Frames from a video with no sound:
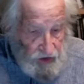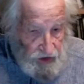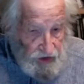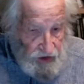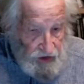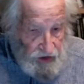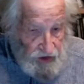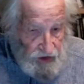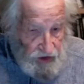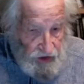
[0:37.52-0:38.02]

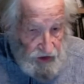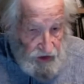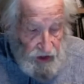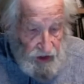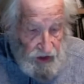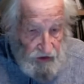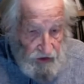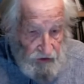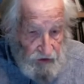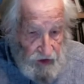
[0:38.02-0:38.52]
Mm-hmm.
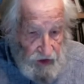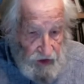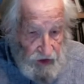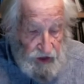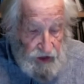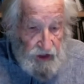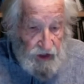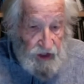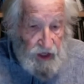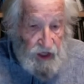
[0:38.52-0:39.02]
Russia
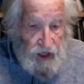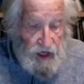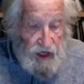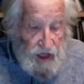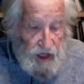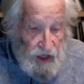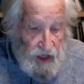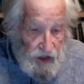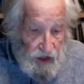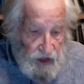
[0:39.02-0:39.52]
can
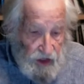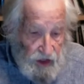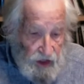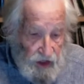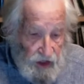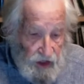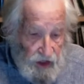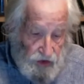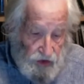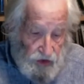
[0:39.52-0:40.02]

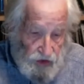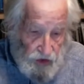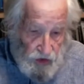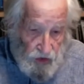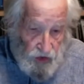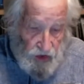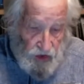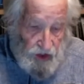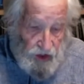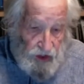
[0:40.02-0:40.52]
easily
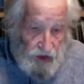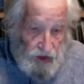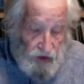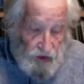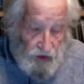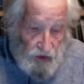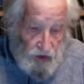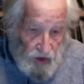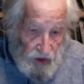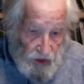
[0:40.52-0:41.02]
destroy
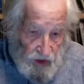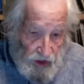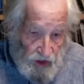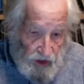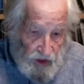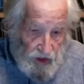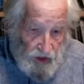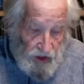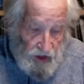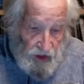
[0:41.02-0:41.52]
Ukraine.
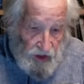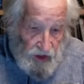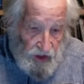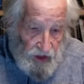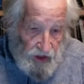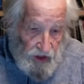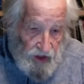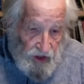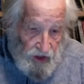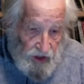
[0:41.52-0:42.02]

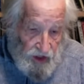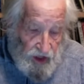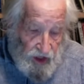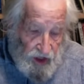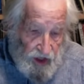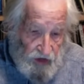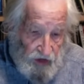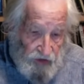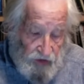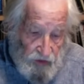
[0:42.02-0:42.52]
And
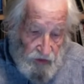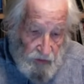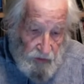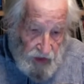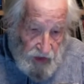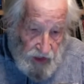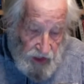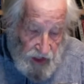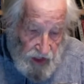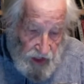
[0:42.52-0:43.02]
if you
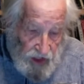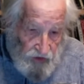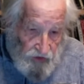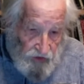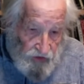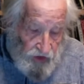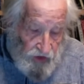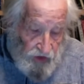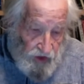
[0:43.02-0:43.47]
believe